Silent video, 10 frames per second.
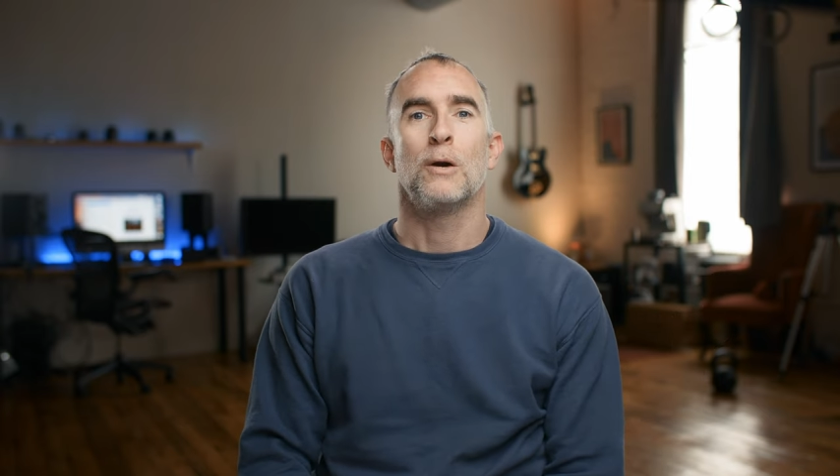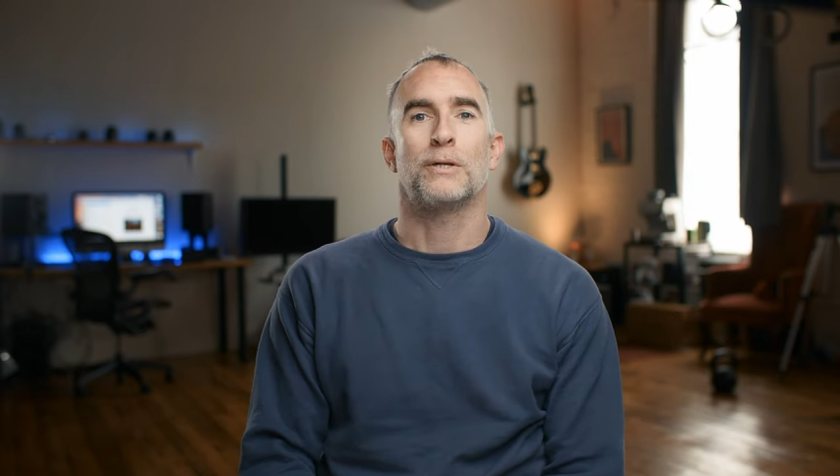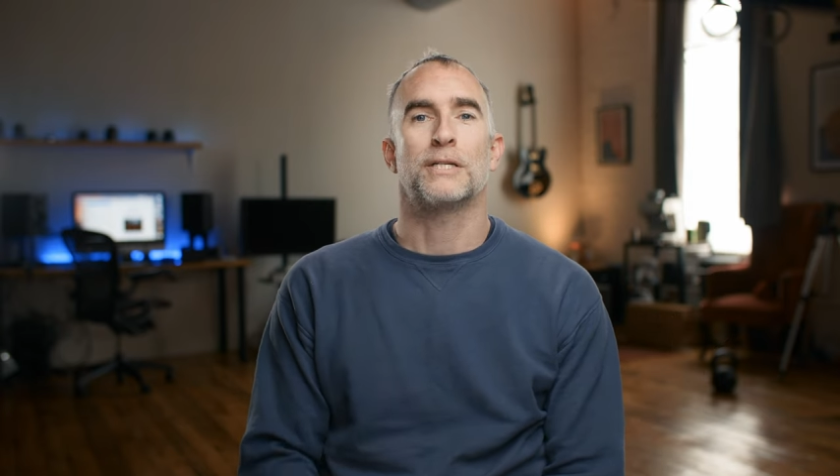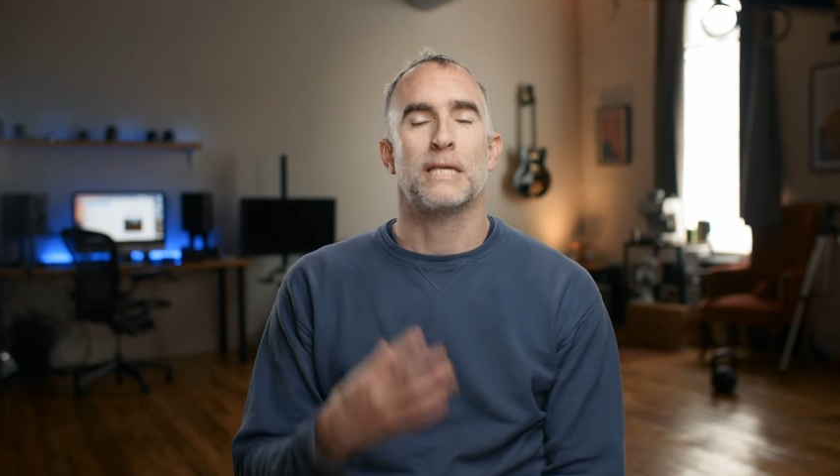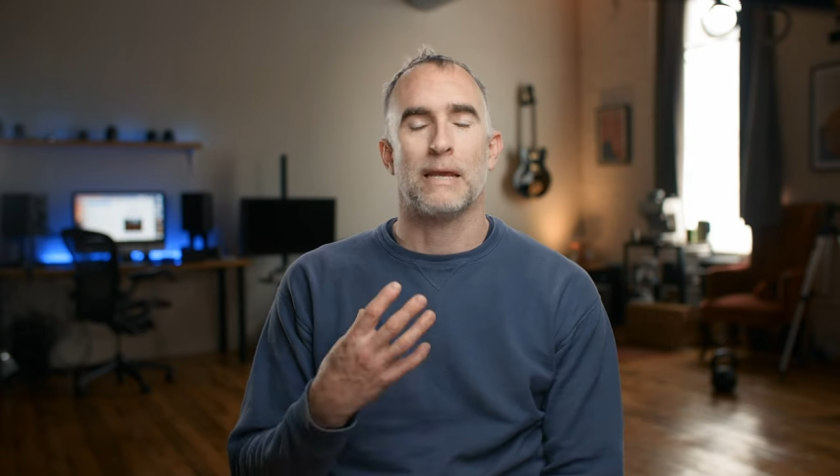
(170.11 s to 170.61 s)

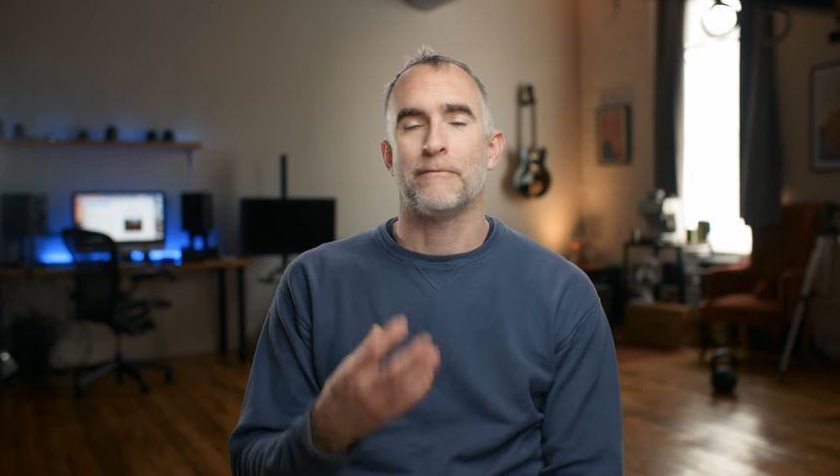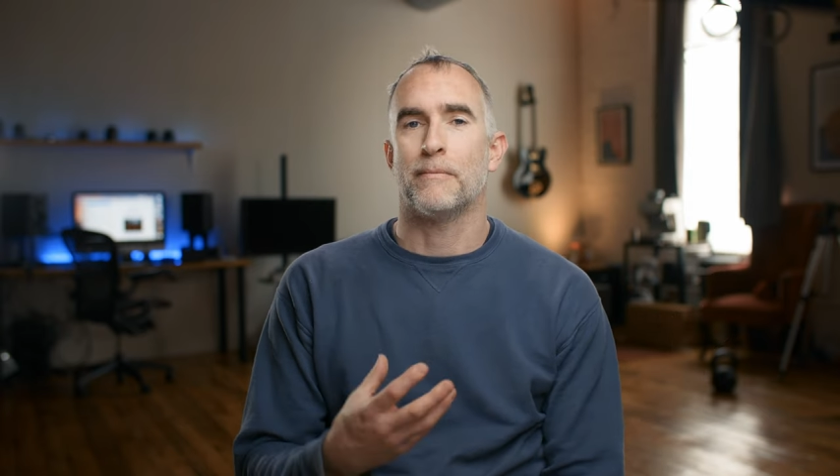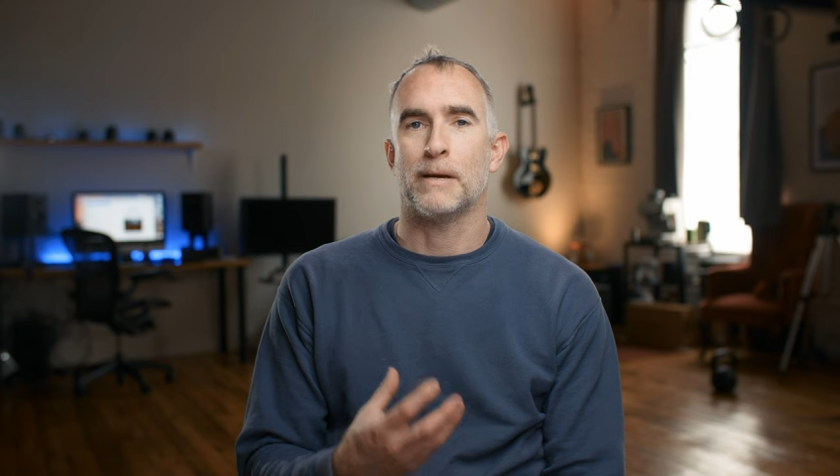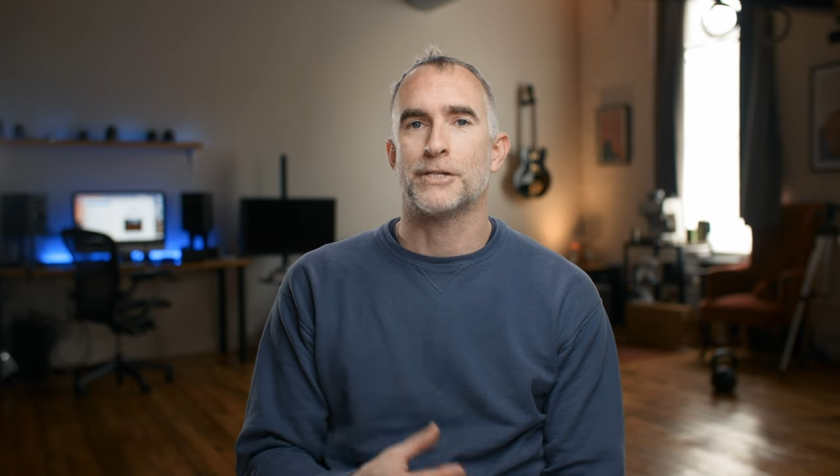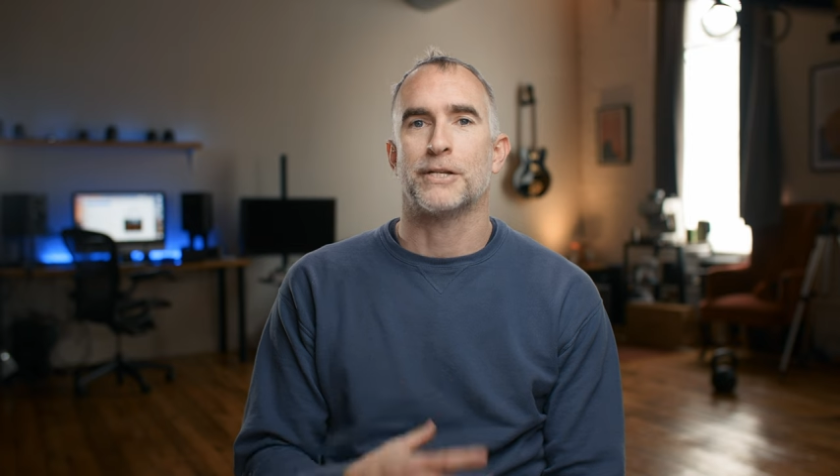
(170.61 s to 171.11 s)
which is the
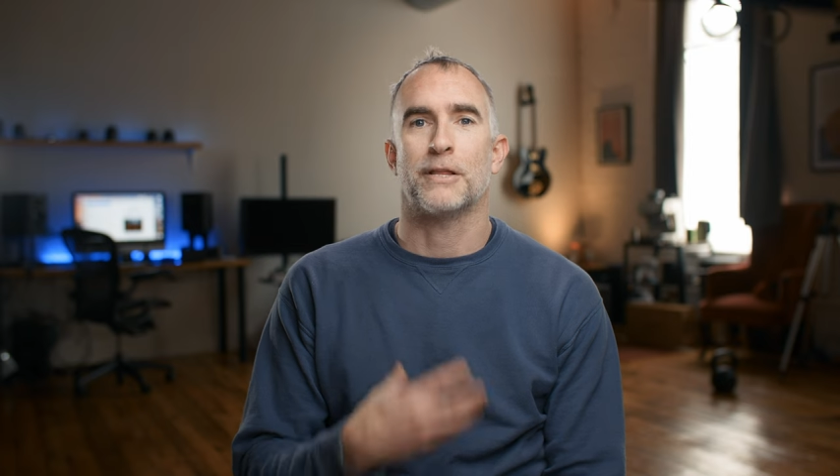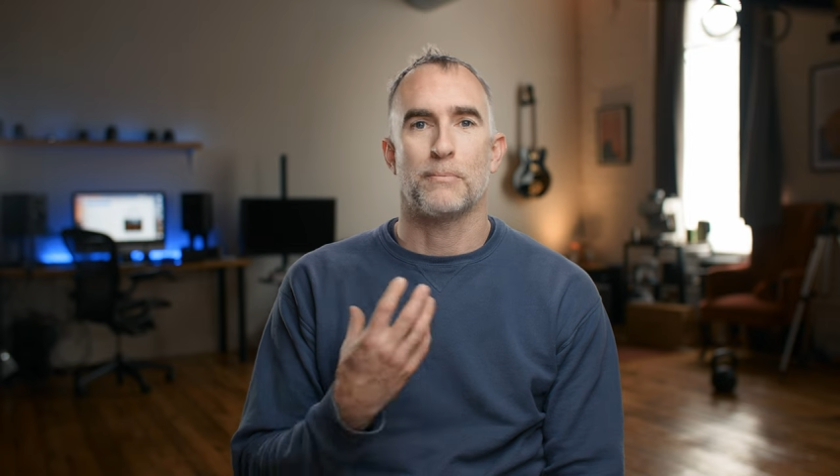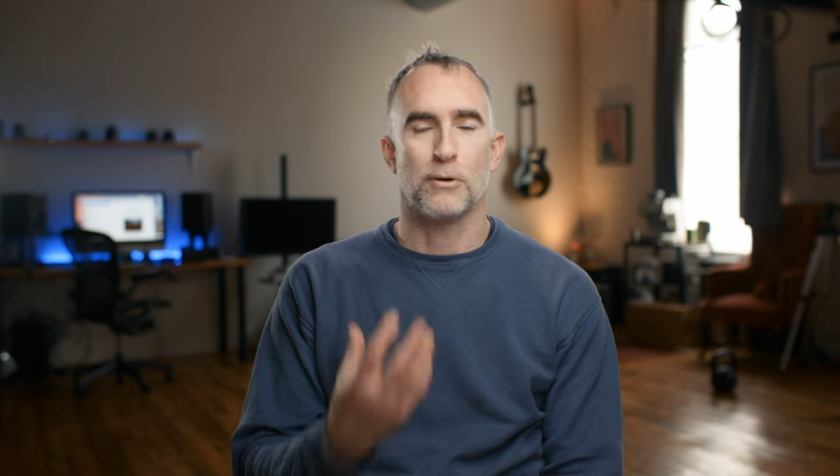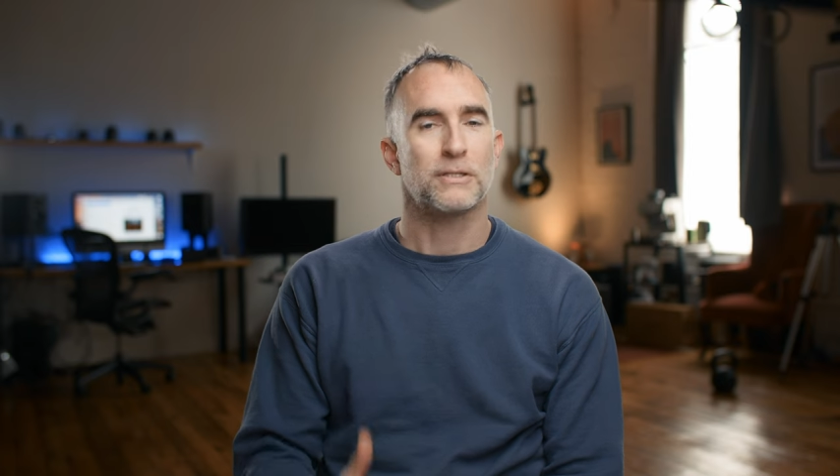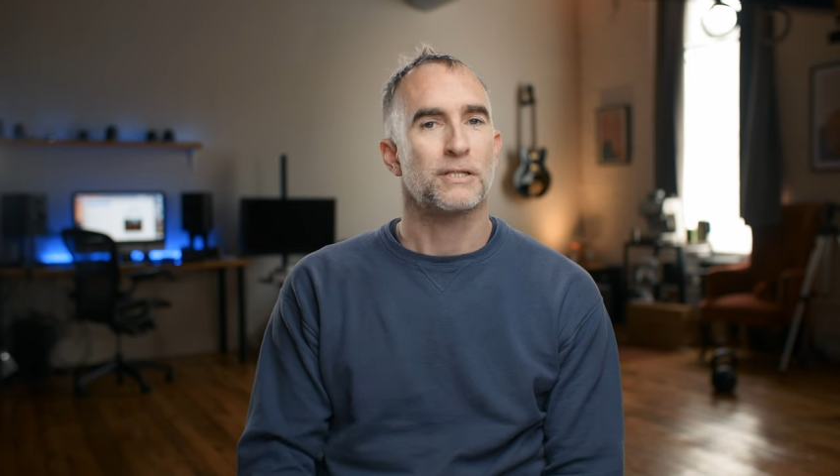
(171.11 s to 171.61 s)
information in the
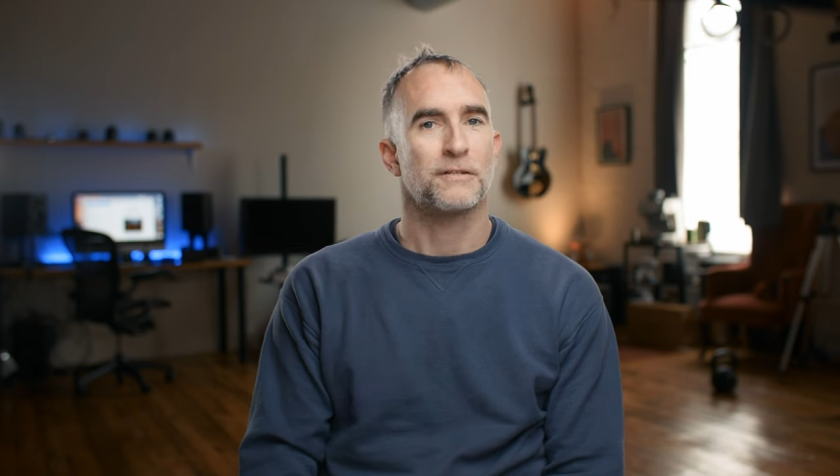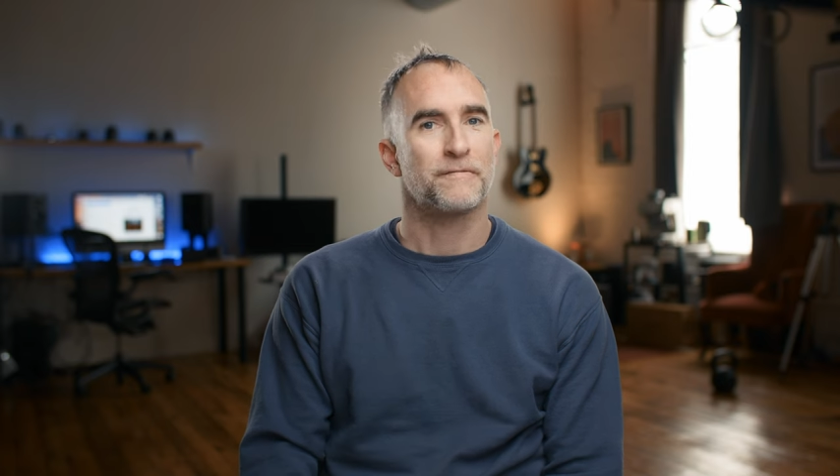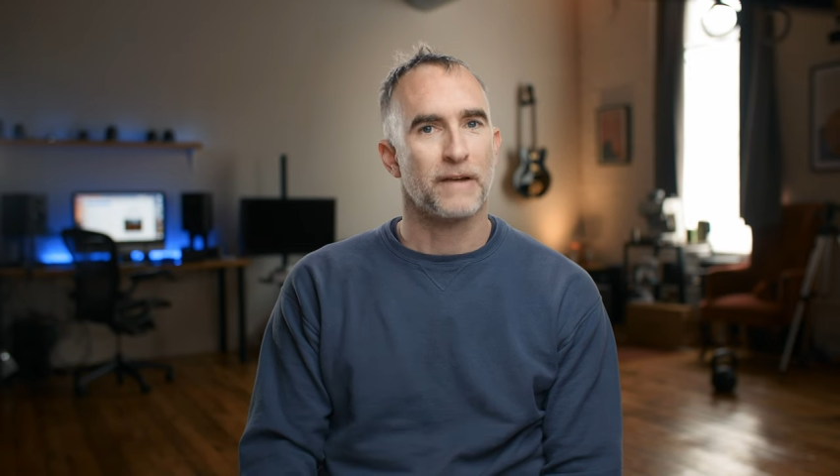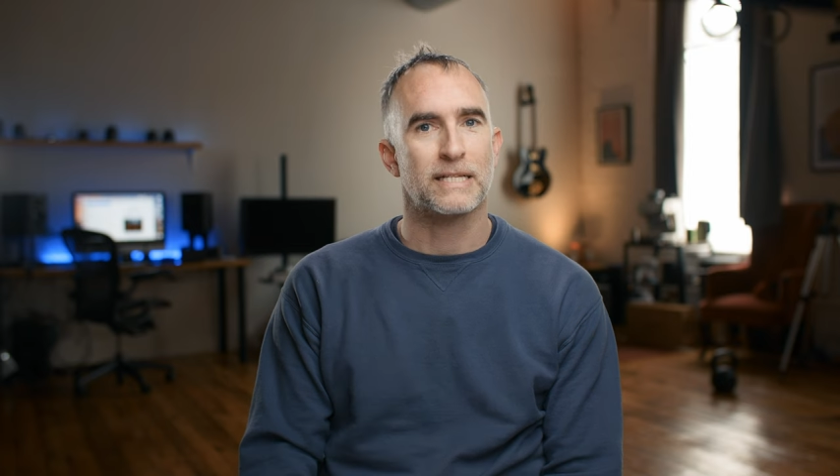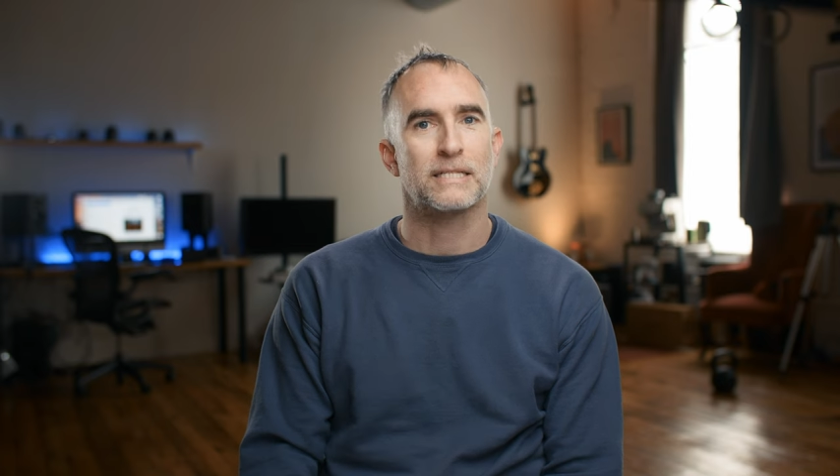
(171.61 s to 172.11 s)
person's
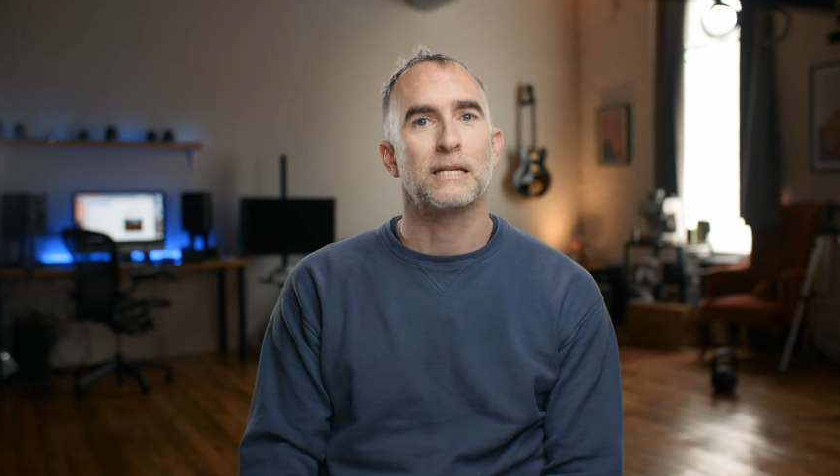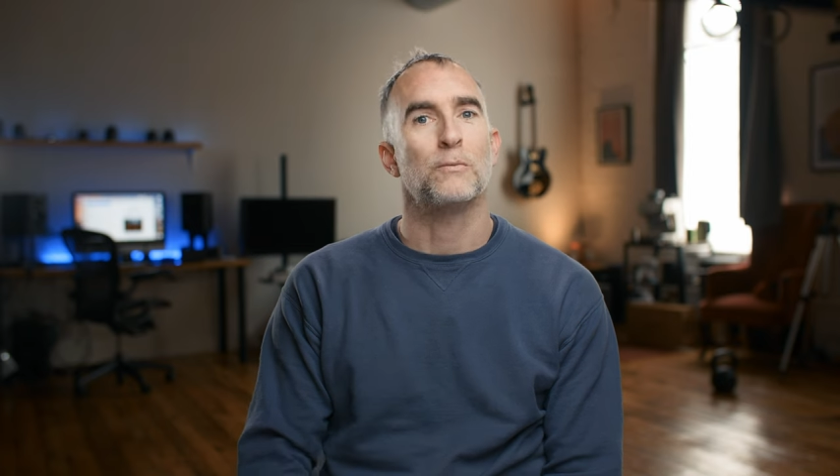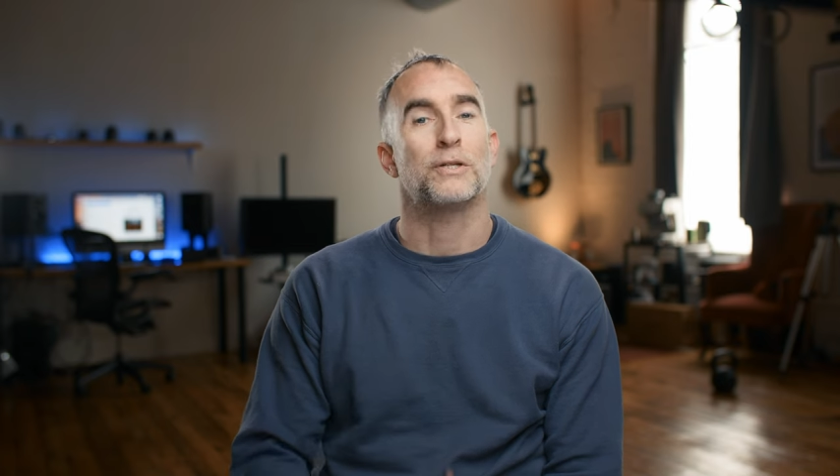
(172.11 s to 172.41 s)
face,